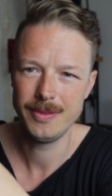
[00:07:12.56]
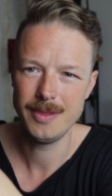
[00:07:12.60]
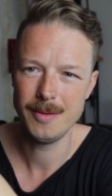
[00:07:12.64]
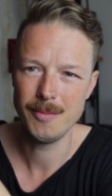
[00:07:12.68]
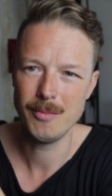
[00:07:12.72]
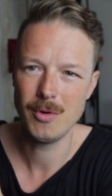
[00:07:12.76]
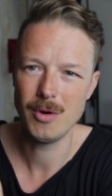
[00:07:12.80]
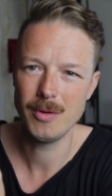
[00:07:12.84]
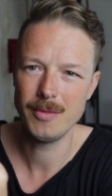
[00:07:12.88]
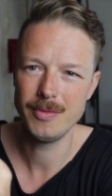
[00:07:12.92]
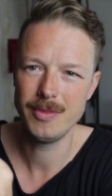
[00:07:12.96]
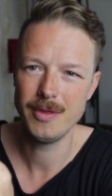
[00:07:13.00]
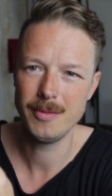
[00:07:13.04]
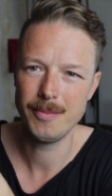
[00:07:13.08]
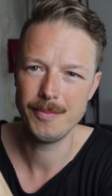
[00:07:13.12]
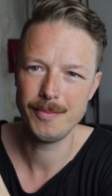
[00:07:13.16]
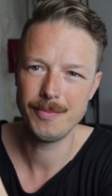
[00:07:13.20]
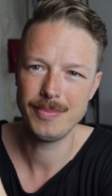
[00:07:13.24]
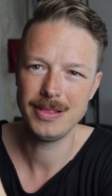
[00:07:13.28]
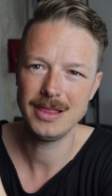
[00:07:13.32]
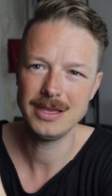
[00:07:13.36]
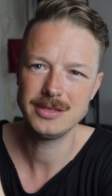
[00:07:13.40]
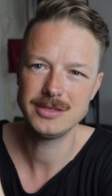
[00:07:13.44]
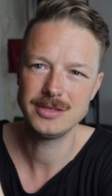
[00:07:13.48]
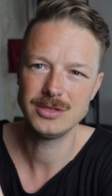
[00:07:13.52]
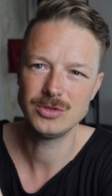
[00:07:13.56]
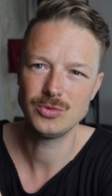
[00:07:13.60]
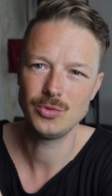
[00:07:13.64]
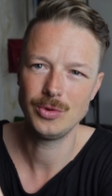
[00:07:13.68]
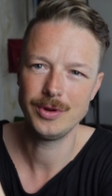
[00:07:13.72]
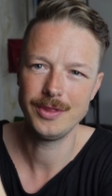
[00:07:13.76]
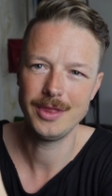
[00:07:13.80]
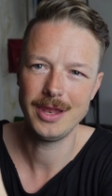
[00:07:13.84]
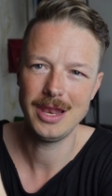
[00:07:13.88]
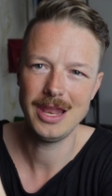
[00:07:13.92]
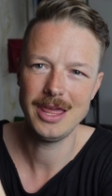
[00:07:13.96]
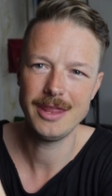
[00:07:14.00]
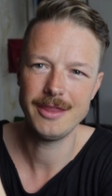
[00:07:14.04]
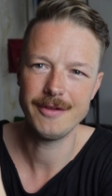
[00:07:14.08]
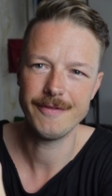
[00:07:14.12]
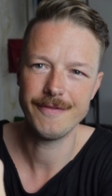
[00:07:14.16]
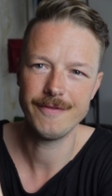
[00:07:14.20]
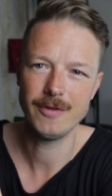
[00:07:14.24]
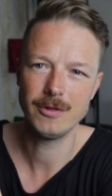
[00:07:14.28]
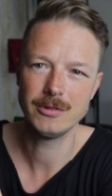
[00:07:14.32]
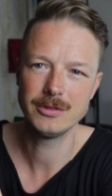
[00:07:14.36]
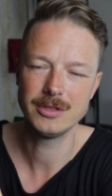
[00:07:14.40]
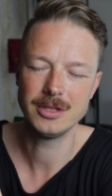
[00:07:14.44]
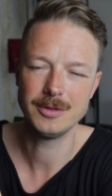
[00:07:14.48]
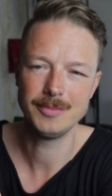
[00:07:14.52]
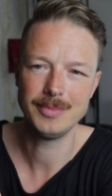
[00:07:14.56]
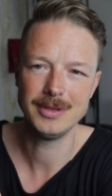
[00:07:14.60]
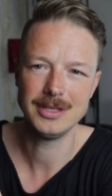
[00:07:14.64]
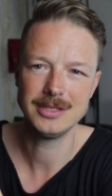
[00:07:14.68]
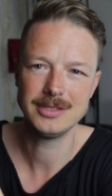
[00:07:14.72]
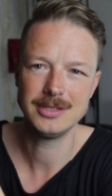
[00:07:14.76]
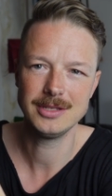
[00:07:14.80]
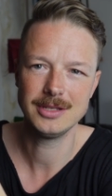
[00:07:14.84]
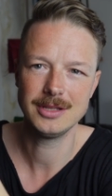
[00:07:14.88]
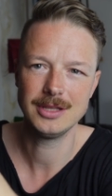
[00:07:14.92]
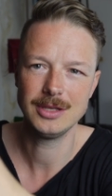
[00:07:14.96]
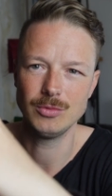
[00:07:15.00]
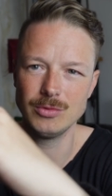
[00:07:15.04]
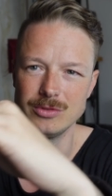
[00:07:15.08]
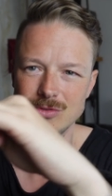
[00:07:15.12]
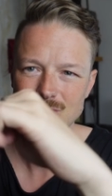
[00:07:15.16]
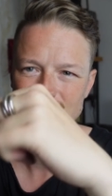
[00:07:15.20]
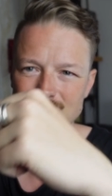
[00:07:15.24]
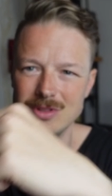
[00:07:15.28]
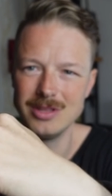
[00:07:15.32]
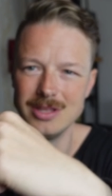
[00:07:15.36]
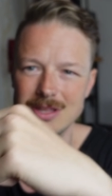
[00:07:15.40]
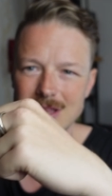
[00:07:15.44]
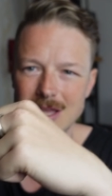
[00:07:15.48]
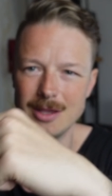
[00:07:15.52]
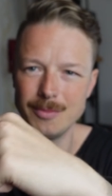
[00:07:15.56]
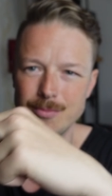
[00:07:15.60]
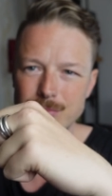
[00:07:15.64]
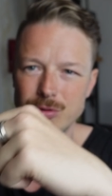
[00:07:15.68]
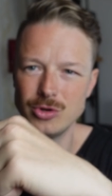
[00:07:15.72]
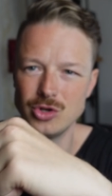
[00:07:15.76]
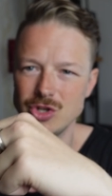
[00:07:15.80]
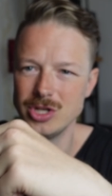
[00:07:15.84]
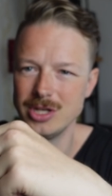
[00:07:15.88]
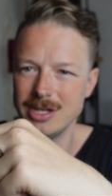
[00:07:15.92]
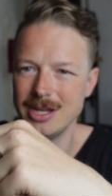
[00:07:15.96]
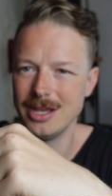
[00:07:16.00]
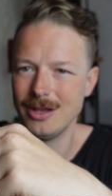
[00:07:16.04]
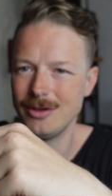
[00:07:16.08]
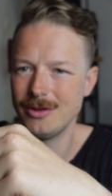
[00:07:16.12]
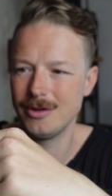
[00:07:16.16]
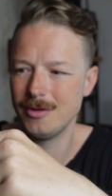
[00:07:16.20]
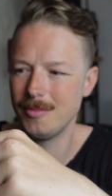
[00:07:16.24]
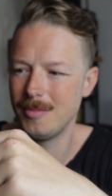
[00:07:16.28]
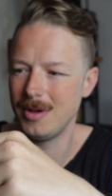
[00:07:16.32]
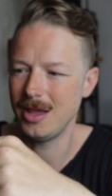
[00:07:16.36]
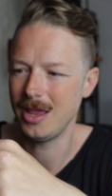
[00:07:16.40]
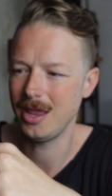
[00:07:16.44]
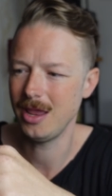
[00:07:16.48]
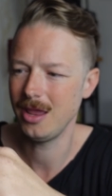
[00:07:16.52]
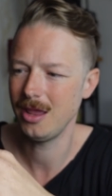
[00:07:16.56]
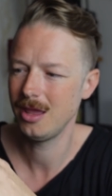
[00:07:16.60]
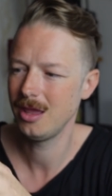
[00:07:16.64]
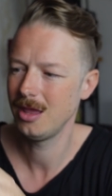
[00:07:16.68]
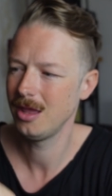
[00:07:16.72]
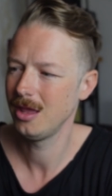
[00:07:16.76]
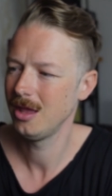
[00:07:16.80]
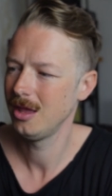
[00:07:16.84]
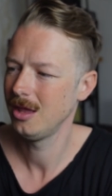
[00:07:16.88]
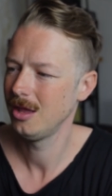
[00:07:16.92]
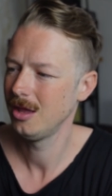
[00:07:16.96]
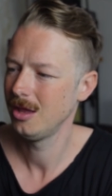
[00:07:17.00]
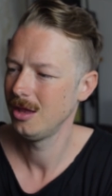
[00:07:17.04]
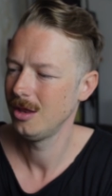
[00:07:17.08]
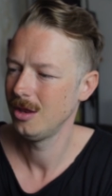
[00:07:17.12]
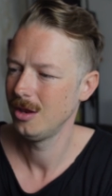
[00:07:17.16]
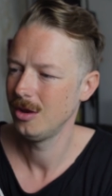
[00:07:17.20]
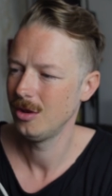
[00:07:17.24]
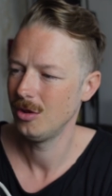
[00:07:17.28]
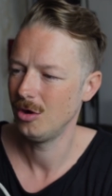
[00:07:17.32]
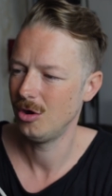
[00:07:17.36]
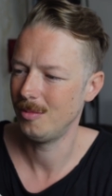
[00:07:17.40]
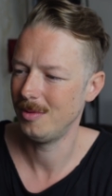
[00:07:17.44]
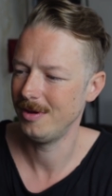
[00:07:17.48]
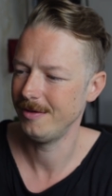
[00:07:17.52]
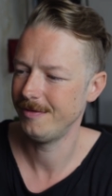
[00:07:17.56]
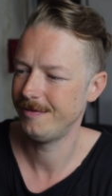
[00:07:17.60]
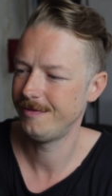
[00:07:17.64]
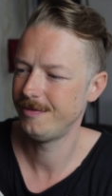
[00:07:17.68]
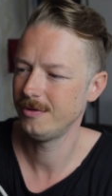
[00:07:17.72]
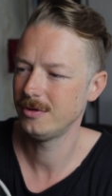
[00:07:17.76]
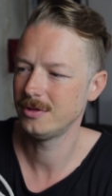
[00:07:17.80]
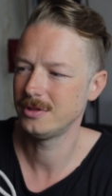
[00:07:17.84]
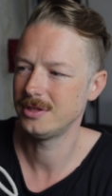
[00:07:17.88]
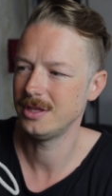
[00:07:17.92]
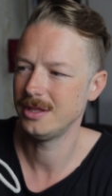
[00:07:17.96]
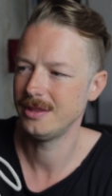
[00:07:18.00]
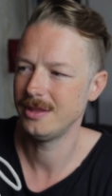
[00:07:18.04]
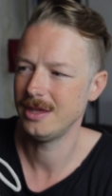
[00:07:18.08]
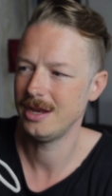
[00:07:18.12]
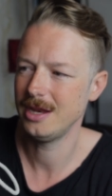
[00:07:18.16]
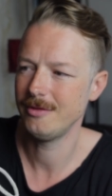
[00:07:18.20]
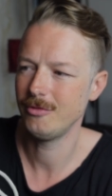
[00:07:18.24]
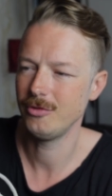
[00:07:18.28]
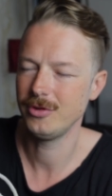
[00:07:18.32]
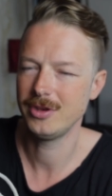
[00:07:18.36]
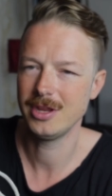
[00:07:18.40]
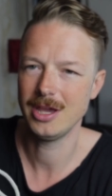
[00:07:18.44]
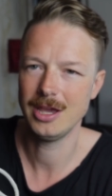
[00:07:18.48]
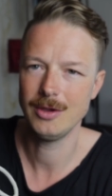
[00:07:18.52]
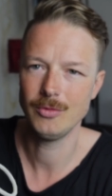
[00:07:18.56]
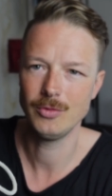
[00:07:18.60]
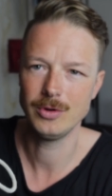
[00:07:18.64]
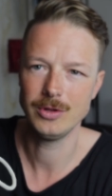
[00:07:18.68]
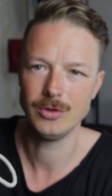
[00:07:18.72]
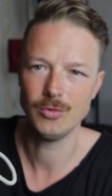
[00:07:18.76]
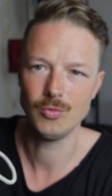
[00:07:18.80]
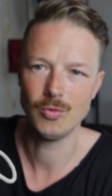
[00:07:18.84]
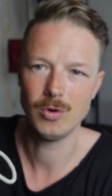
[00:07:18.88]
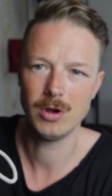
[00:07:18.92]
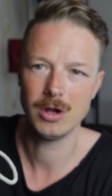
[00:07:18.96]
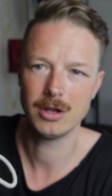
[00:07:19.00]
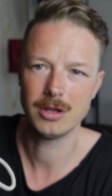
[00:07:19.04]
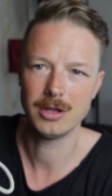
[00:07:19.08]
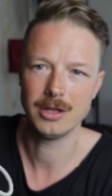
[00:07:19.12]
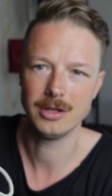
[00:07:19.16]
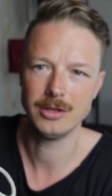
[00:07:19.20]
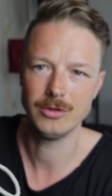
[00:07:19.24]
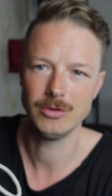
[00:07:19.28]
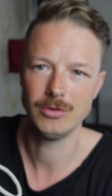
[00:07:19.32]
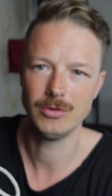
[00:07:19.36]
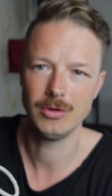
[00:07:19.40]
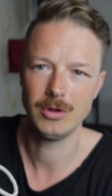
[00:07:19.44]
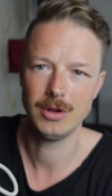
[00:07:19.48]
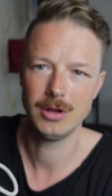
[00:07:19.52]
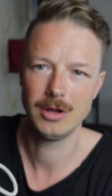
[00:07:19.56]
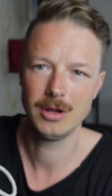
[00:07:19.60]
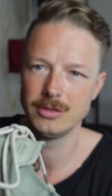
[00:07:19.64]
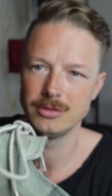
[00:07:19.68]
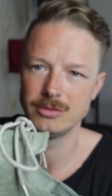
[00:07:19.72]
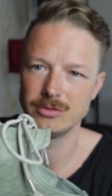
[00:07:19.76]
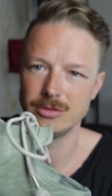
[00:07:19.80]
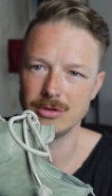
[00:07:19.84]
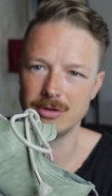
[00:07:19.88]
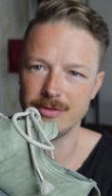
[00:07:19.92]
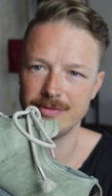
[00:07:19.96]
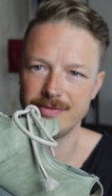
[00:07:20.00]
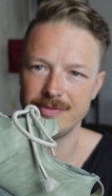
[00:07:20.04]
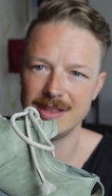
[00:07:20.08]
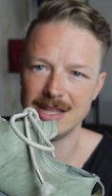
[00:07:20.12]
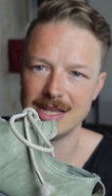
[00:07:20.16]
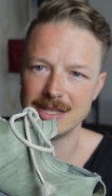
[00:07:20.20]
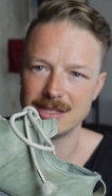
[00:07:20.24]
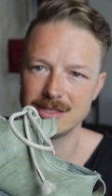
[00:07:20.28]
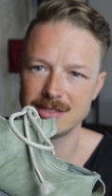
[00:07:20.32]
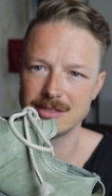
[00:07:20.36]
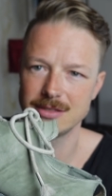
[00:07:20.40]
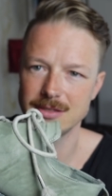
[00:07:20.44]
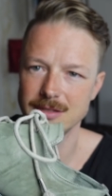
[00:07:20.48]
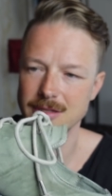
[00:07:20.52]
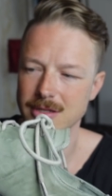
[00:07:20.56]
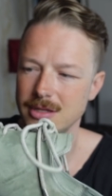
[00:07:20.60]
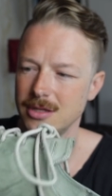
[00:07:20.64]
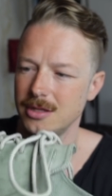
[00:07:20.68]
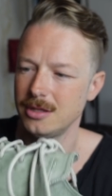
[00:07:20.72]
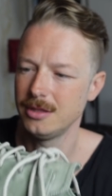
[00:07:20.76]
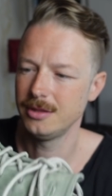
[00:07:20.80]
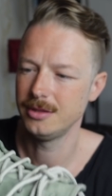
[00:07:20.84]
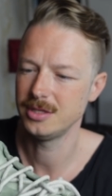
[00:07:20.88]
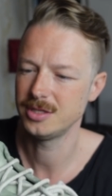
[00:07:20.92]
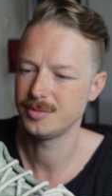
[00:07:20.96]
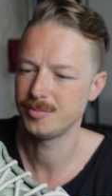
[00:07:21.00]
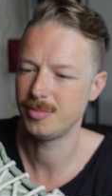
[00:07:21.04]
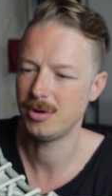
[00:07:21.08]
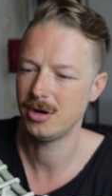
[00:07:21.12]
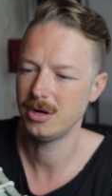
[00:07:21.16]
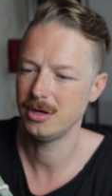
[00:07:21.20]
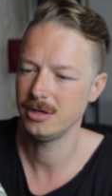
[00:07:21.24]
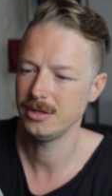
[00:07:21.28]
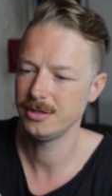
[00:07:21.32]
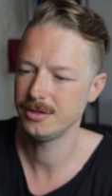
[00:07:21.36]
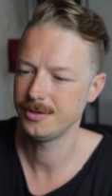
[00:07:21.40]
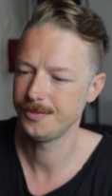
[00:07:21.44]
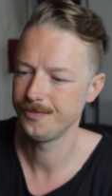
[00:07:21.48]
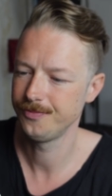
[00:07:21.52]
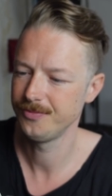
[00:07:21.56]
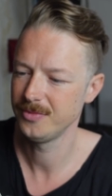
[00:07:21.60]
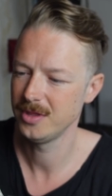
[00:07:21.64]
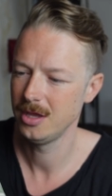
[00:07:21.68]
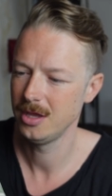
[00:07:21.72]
the places where the leather folded basically was really like pushing down on my foot. And then every time when you walk and you sort of flexed this part,